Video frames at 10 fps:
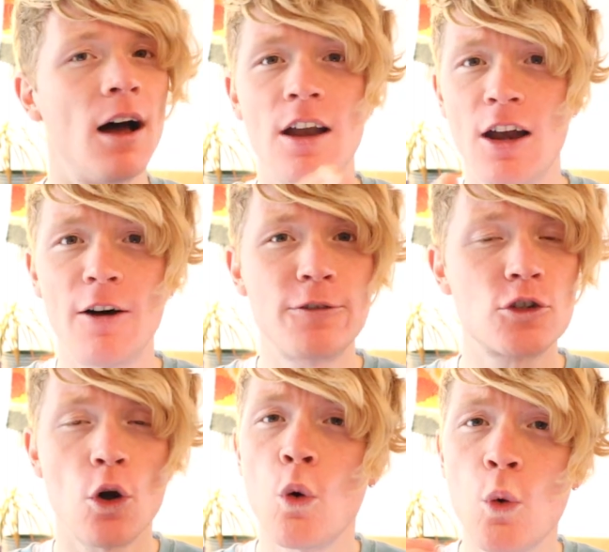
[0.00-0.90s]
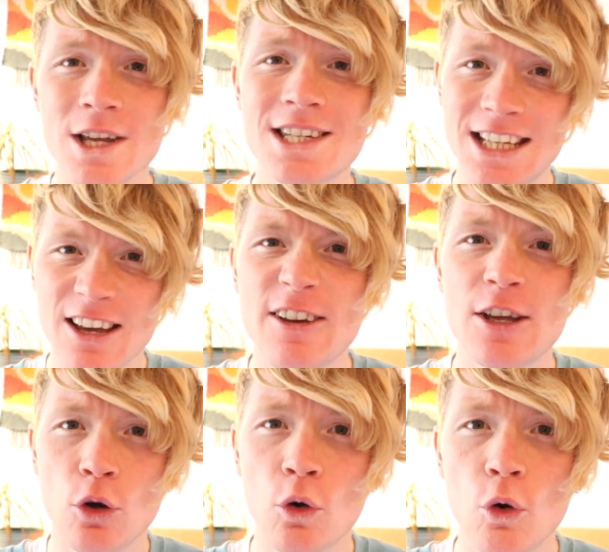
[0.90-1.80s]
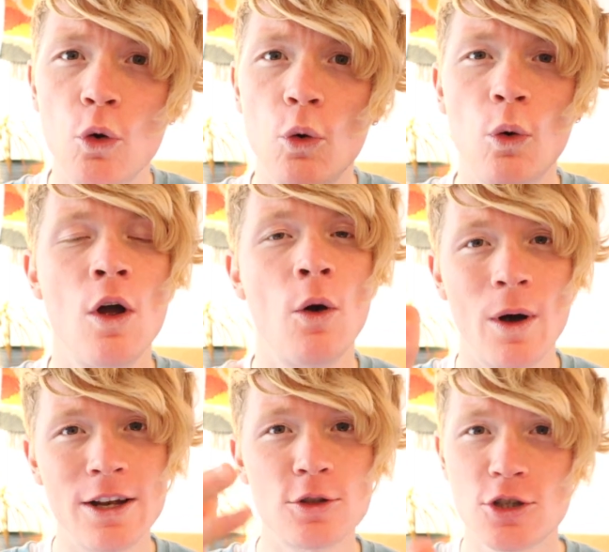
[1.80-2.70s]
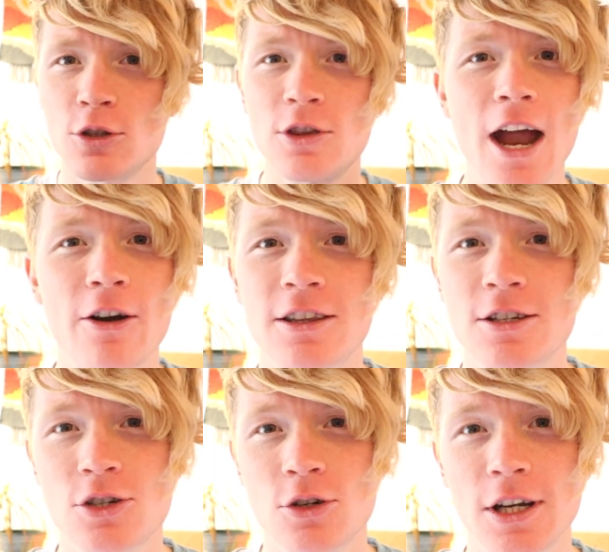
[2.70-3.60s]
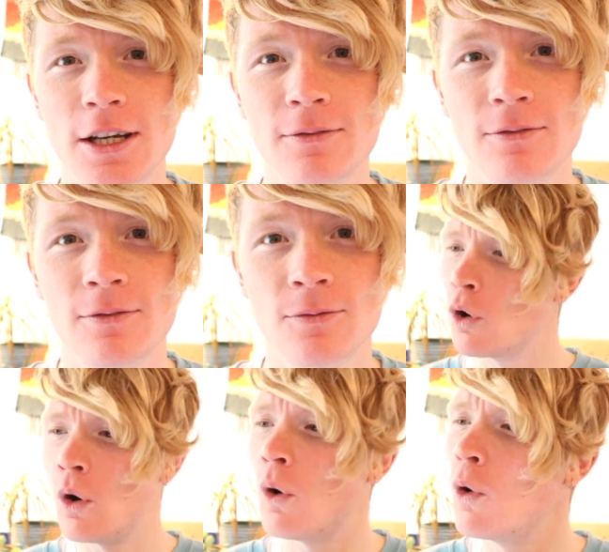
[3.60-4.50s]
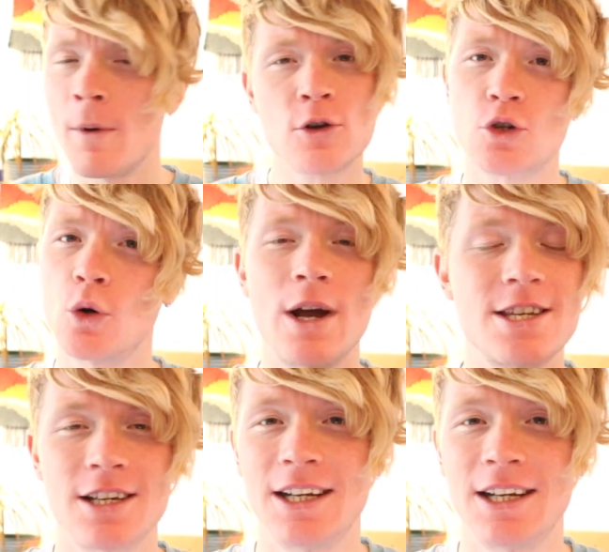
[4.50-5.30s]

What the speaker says: enough to always give it your all when you're stood there in the street, then you're almost always